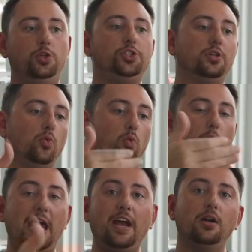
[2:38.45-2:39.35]
Once you're
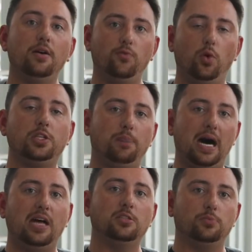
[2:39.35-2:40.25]
aware of what's
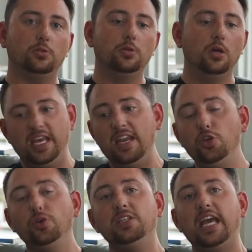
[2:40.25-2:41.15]
possible,
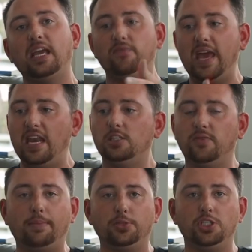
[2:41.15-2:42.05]
then you could take advantage
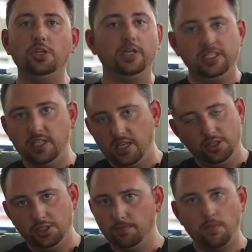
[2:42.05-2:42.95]
of opportunities that
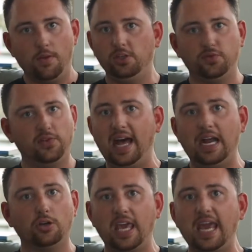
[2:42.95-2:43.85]
you just
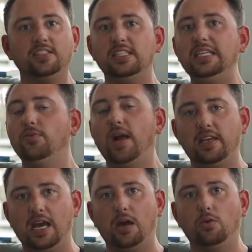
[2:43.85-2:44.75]
flat out can't see
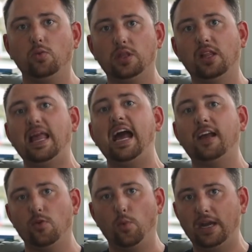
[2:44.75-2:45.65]
right now with the
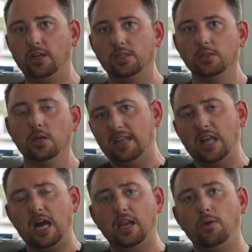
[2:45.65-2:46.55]
lack of awareness.
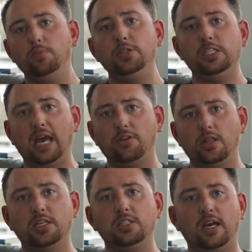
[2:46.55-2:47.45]
Dan Lok and I, we put
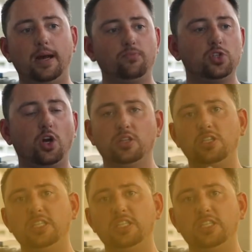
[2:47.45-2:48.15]
together this, it's called